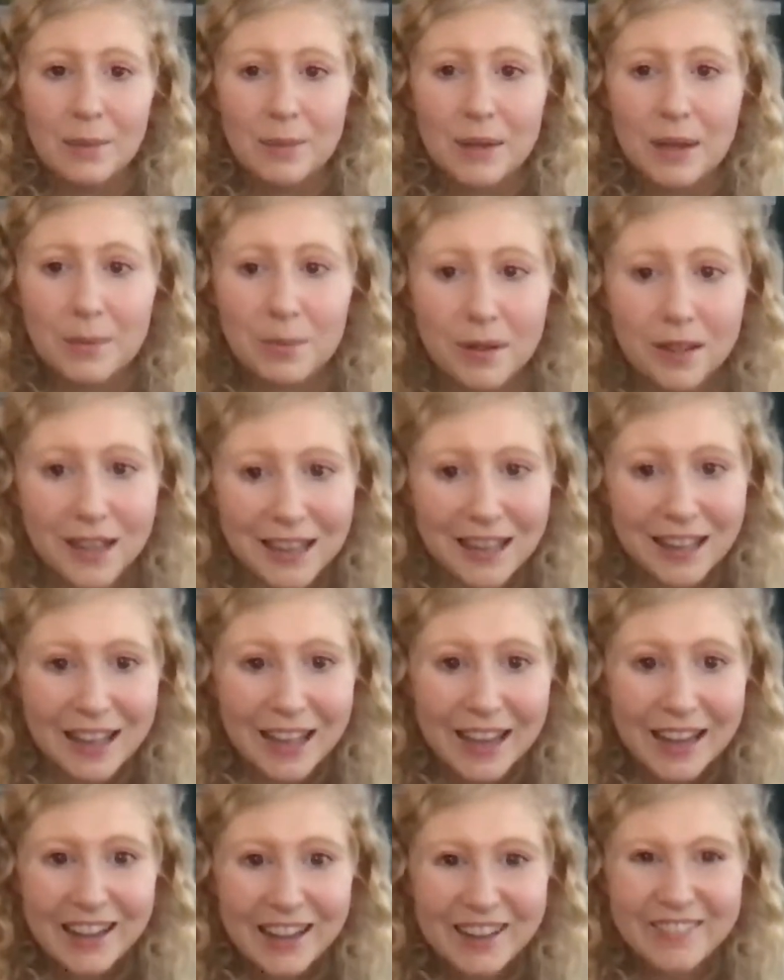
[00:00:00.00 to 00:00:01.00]
be
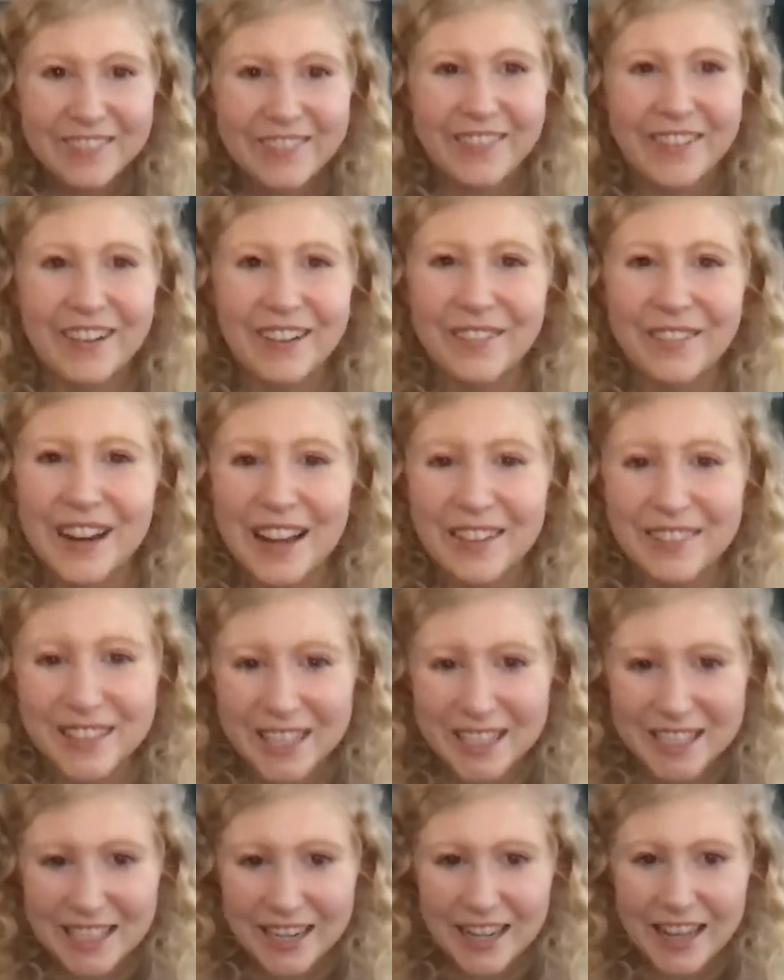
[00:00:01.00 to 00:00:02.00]
playful. We have
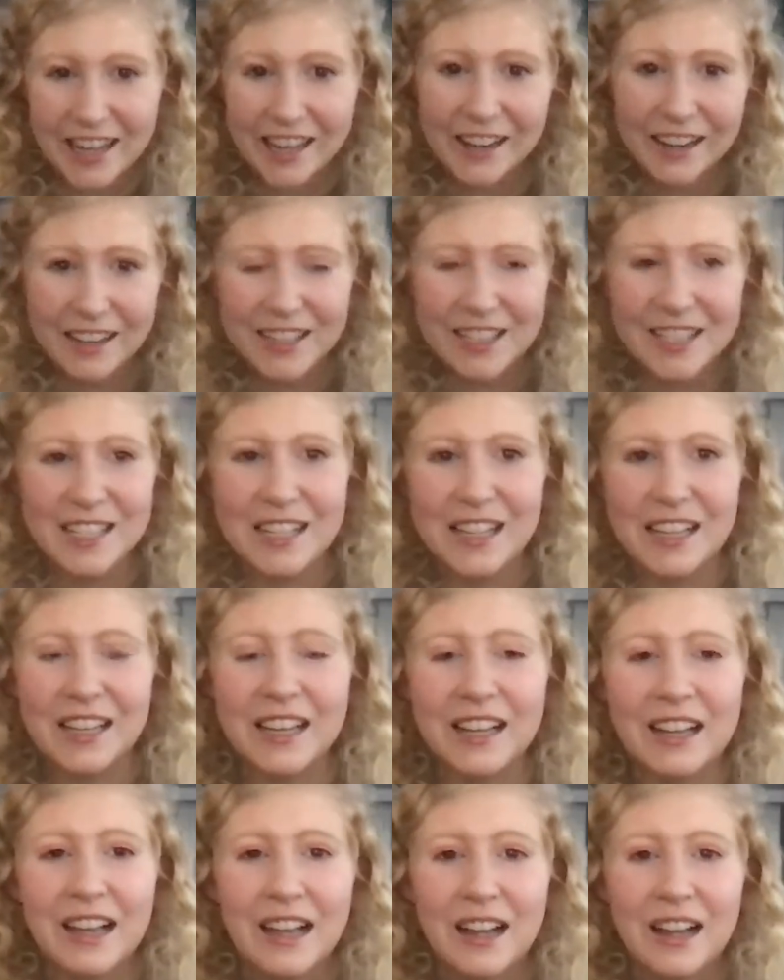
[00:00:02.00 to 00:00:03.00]
such an
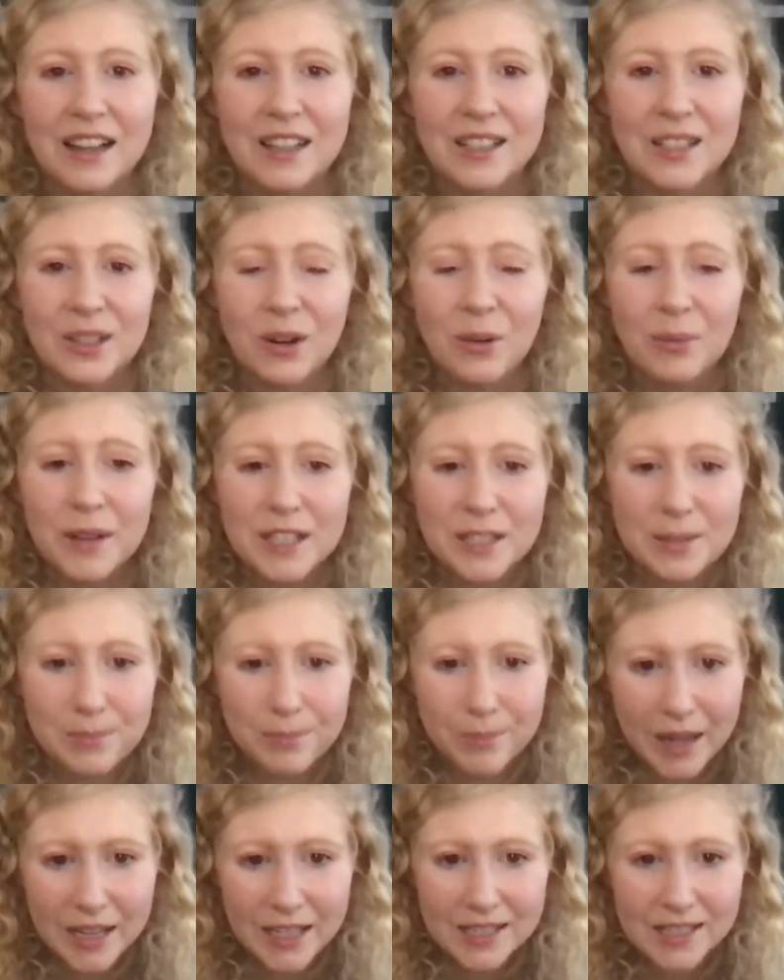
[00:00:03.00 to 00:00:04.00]
energy so much
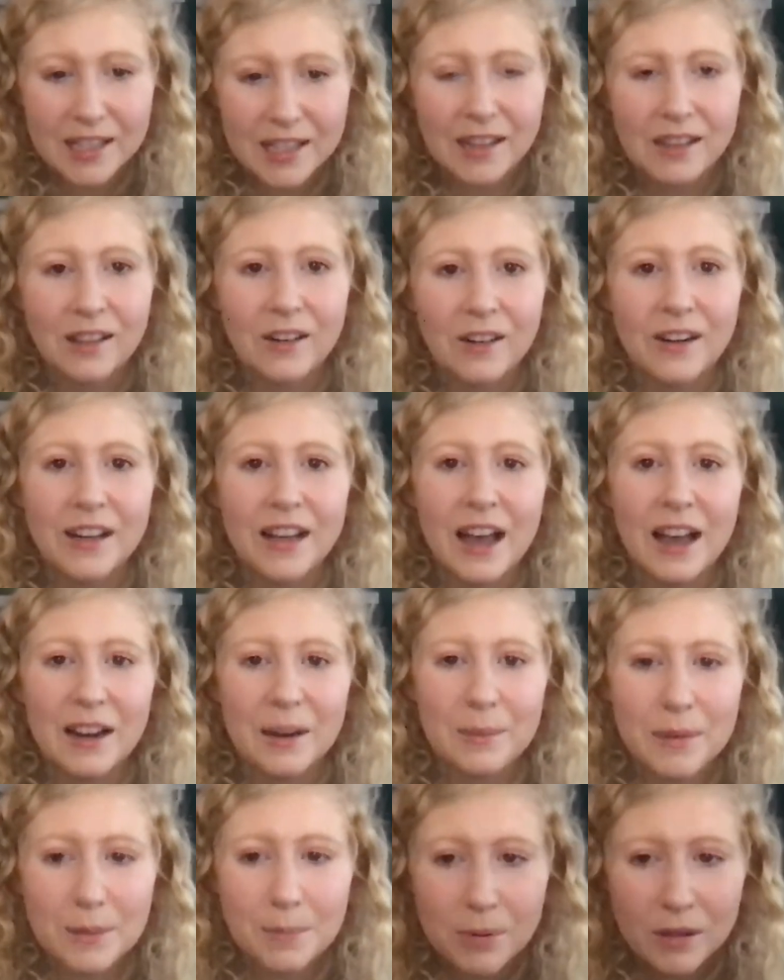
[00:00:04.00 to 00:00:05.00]
medicine and learning how to
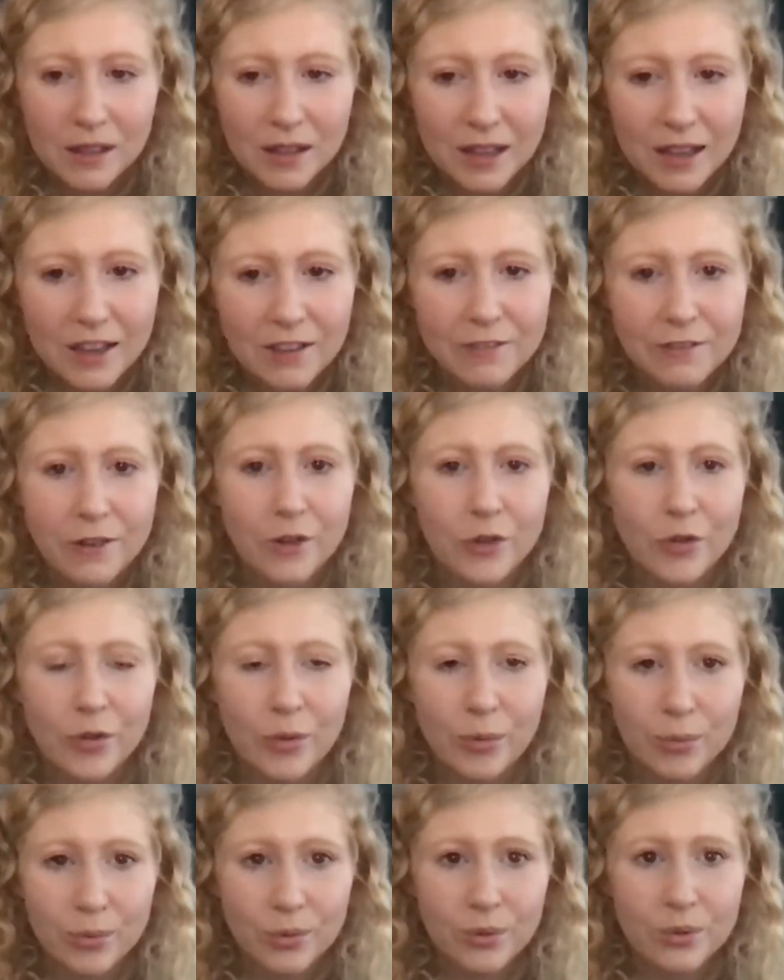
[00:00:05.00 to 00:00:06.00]
be playful
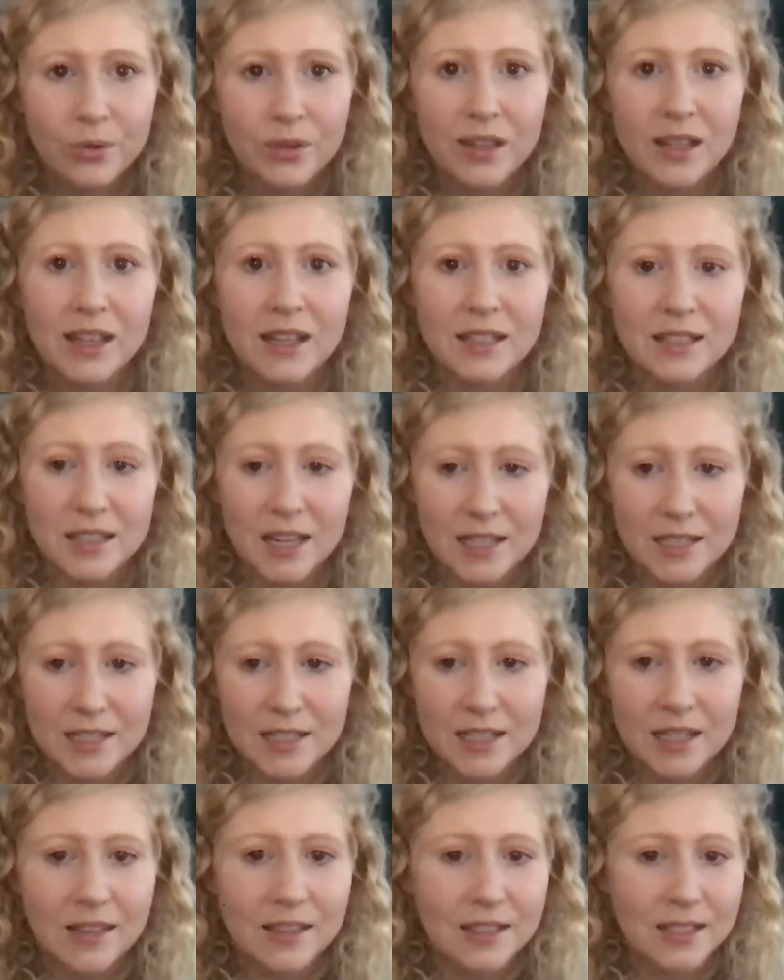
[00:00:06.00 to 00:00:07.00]
through the
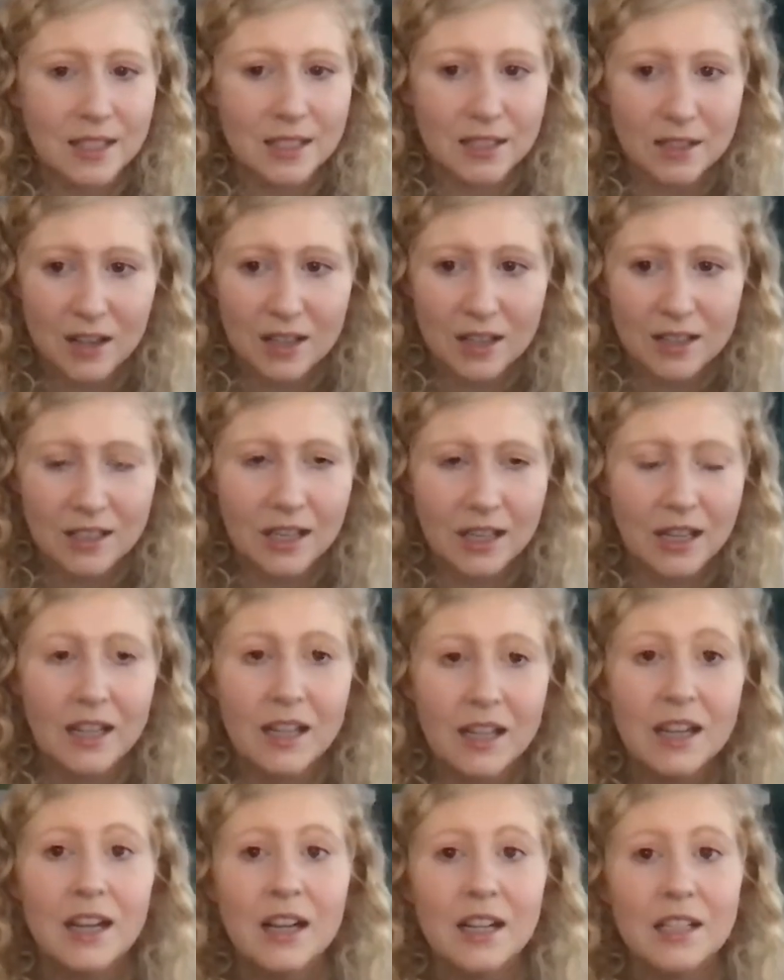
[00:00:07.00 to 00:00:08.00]
intensity. And this is not to
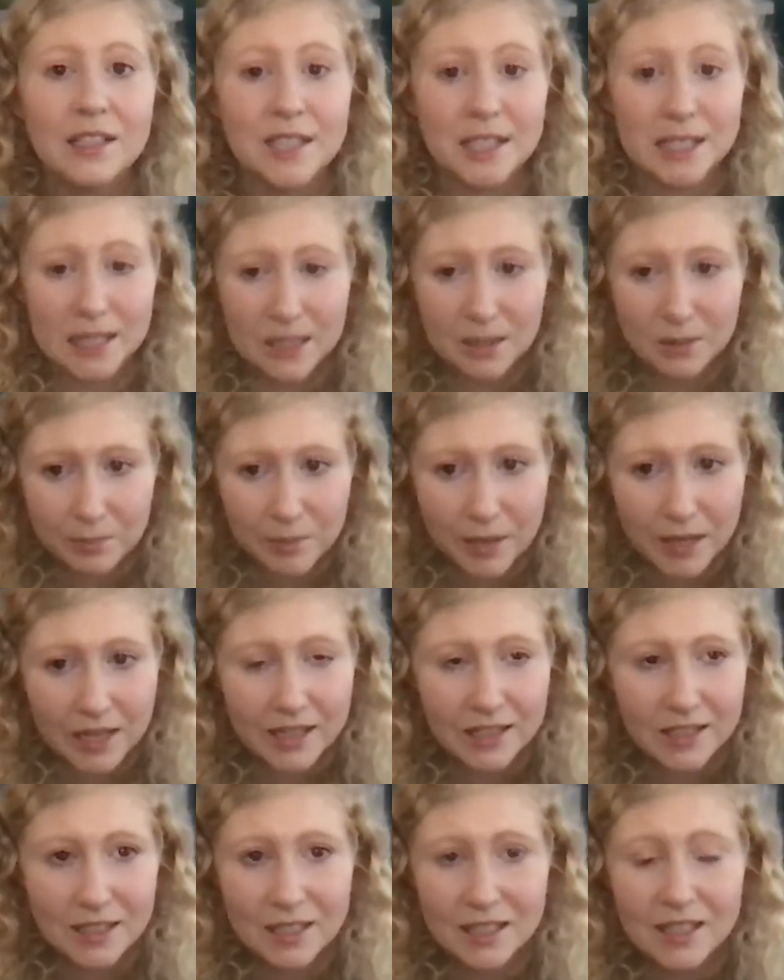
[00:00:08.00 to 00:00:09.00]

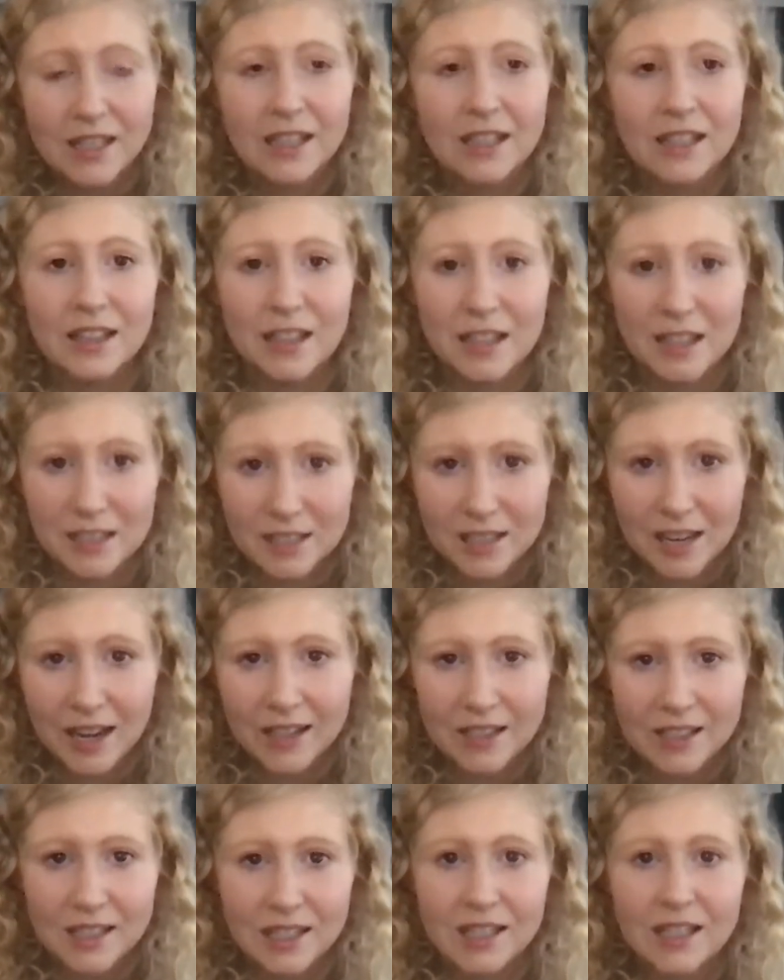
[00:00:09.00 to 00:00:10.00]
dismiss the
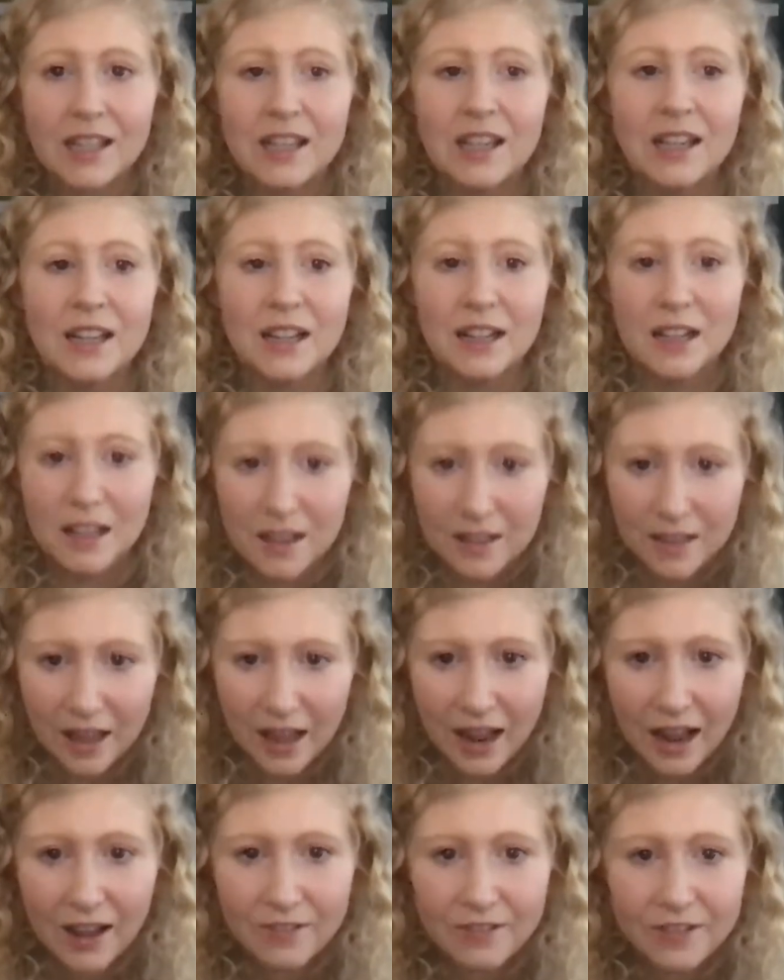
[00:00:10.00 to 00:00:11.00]
intensity, the
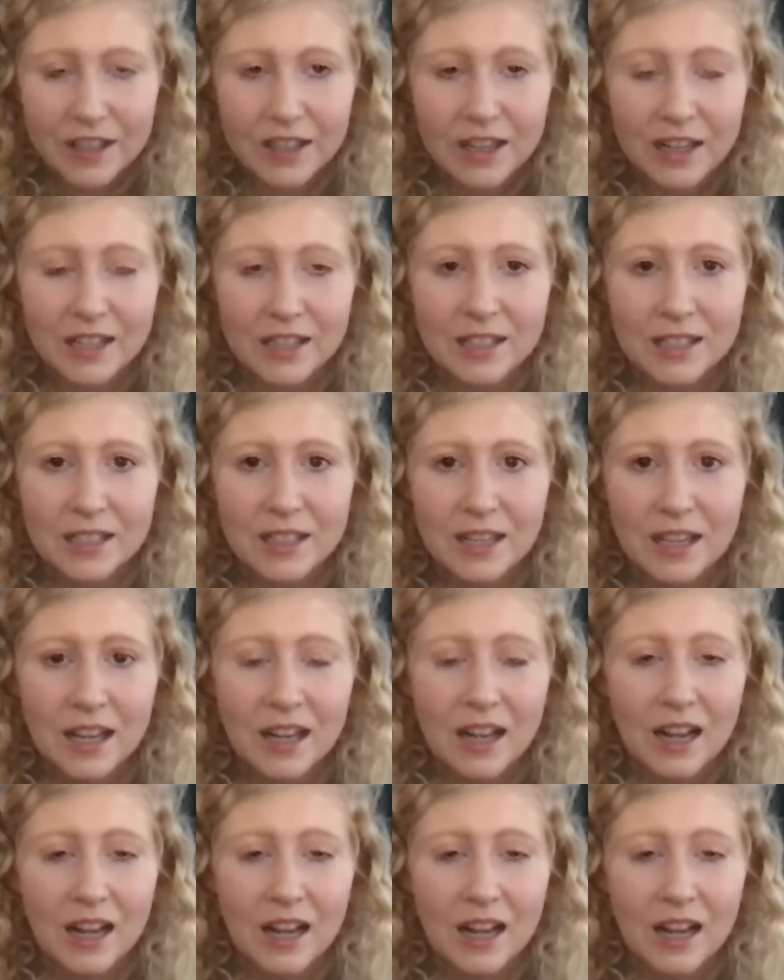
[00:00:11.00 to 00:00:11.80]
heaviness,